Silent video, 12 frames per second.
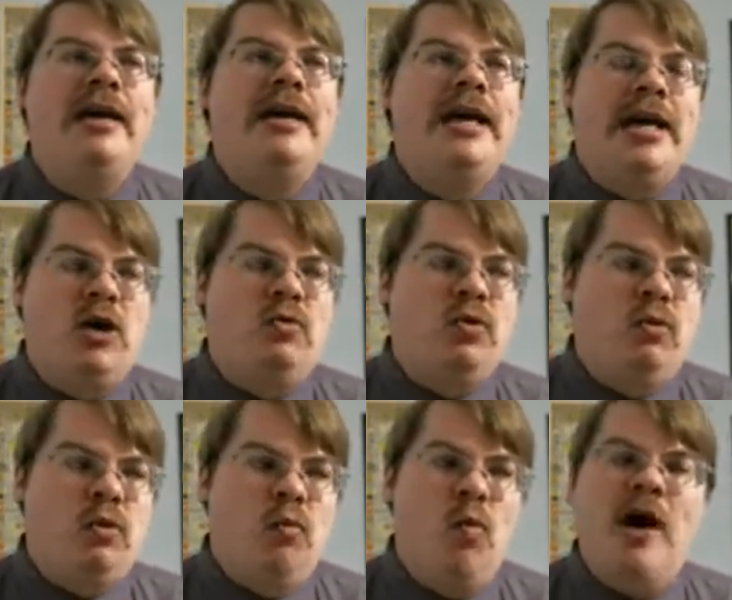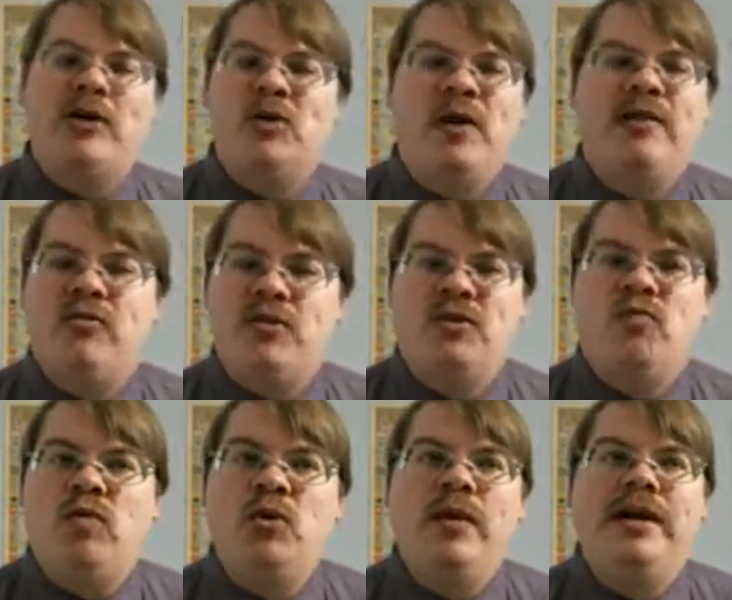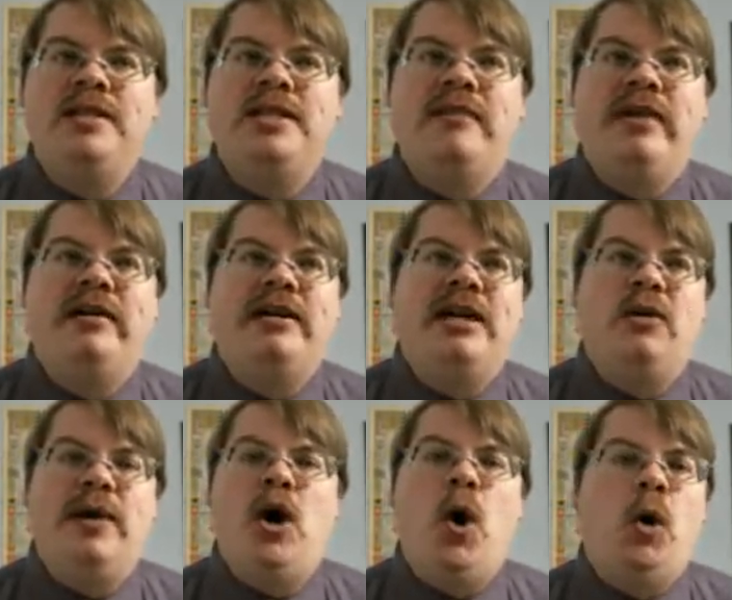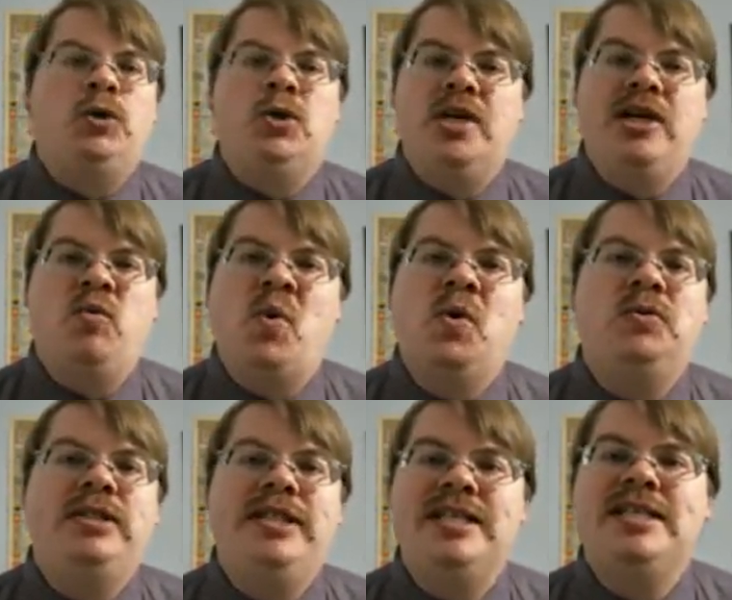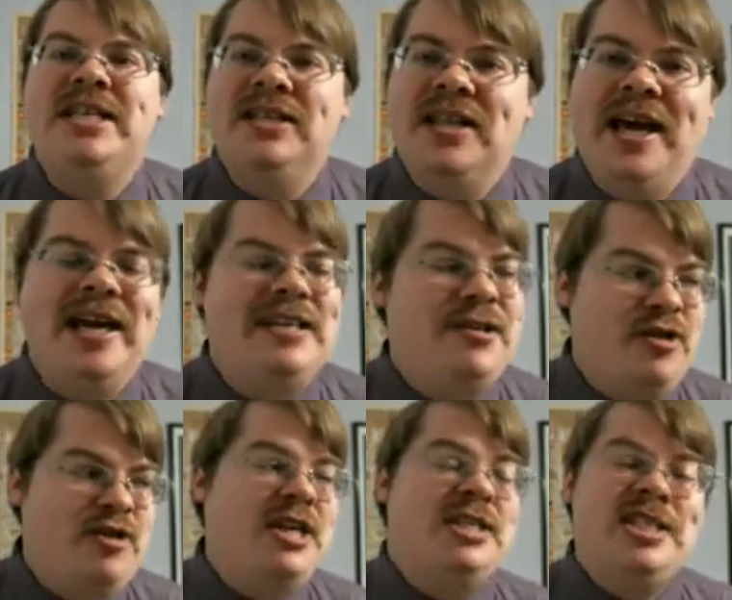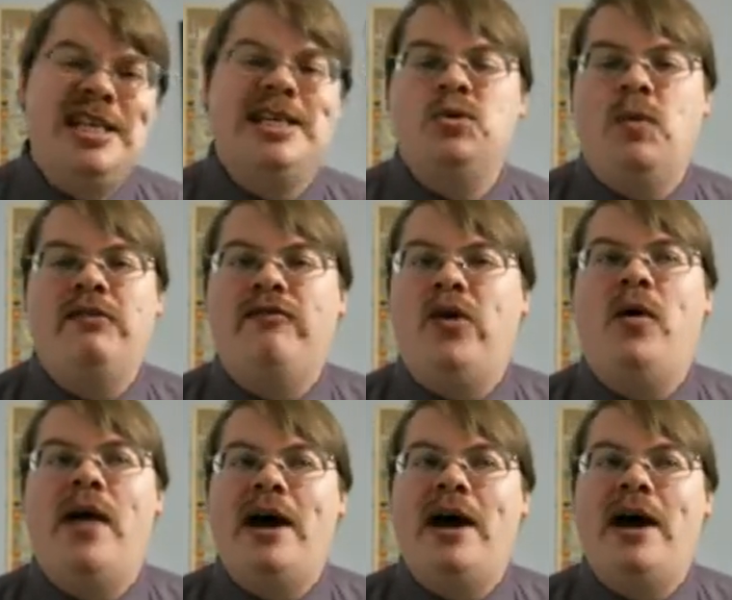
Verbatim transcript: you know, wandering through the ruins of a, you know, an alternate world Disneyland. This is what Fallout is